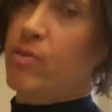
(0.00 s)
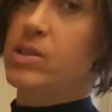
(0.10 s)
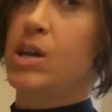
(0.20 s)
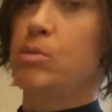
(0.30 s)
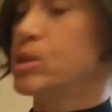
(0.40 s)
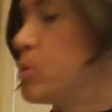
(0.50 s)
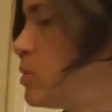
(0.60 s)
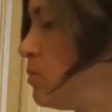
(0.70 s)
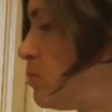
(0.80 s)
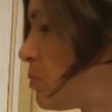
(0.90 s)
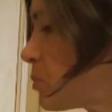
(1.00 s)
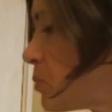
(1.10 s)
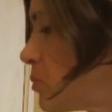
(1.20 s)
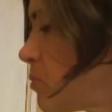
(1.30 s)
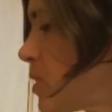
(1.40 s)
1/2 tablespoon,
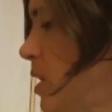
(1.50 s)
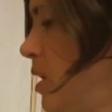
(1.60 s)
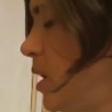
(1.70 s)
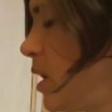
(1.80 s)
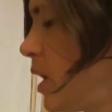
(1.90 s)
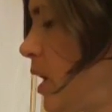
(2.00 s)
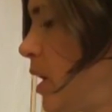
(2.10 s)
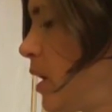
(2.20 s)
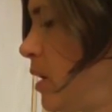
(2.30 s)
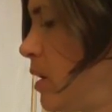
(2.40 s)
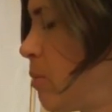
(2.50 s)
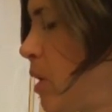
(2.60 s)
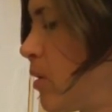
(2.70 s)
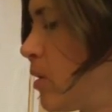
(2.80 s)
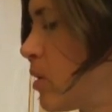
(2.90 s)
and
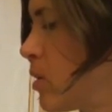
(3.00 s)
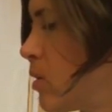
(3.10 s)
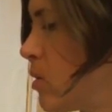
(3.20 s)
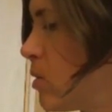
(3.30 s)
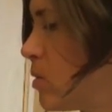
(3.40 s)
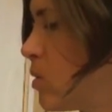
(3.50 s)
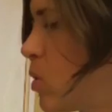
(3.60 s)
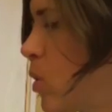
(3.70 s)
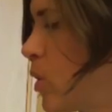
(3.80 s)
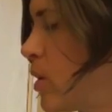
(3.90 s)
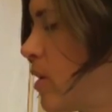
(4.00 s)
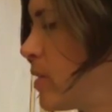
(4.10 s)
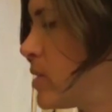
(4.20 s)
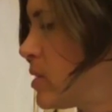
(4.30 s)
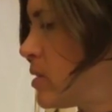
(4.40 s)
about
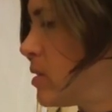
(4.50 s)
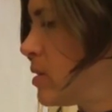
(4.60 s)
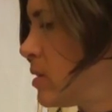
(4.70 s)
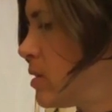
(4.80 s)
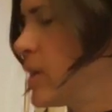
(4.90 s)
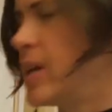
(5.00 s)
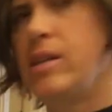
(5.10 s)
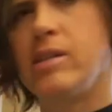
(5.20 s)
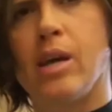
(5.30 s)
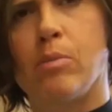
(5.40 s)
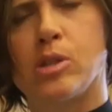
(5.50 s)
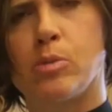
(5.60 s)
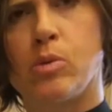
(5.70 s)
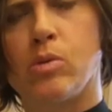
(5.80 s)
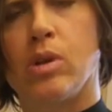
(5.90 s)
1/4 did I say
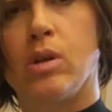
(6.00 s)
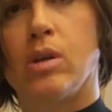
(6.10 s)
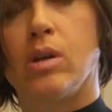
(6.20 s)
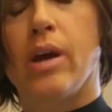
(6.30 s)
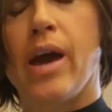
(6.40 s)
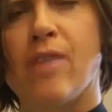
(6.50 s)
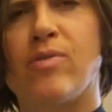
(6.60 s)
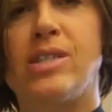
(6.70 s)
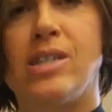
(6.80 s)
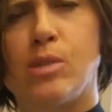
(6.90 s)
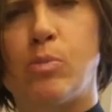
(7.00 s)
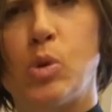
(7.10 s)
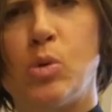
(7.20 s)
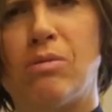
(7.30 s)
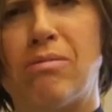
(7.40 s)
tablespoon? 1/2
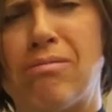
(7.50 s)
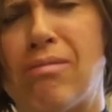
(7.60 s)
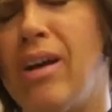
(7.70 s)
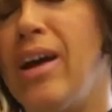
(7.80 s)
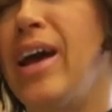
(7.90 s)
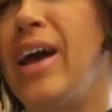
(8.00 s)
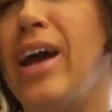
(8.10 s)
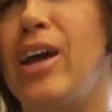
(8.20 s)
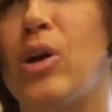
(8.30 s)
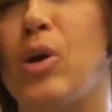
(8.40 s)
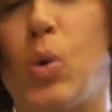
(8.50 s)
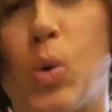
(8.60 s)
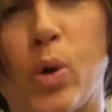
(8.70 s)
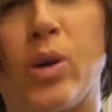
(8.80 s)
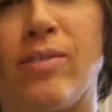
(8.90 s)
teaspoon, and
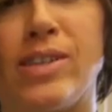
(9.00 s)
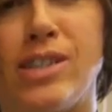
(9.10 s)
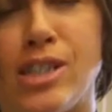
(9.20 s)
1/4